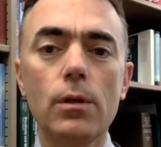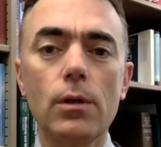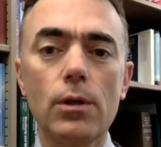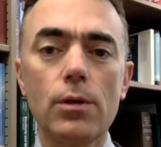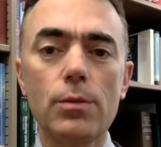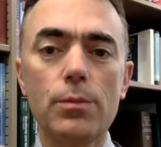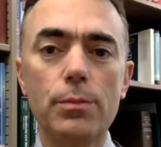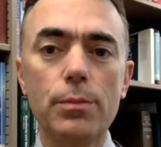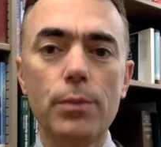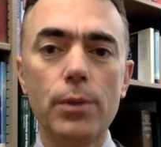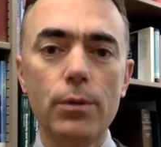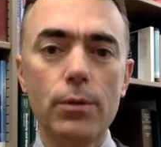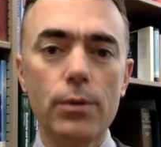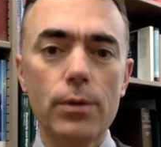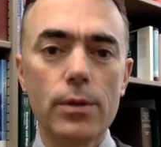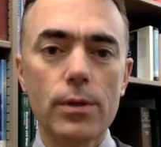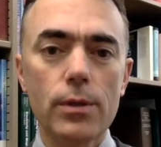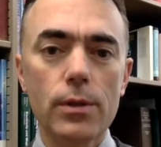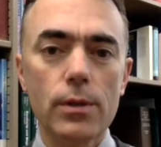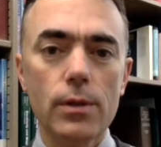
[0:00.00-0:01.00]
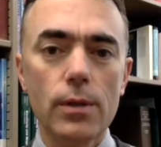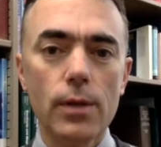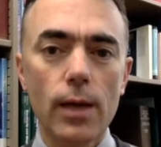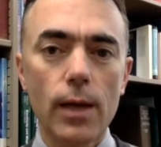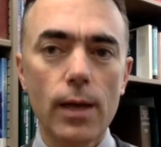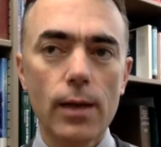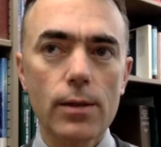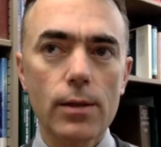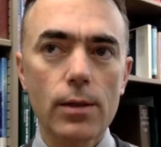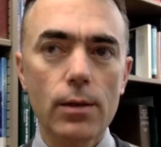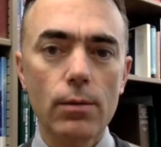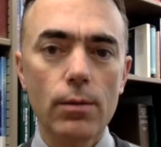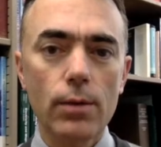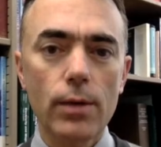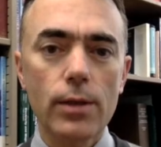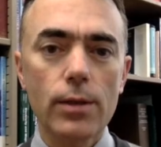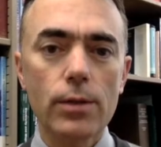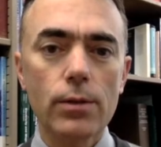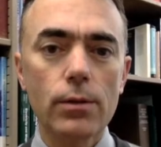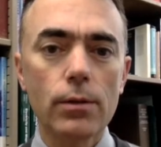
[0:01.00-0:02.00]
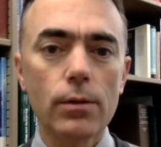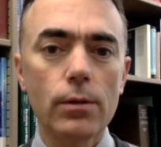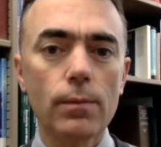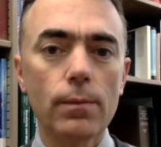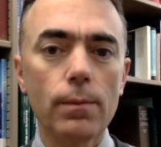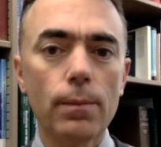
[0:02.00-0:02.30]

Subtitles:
experiences an acceleration.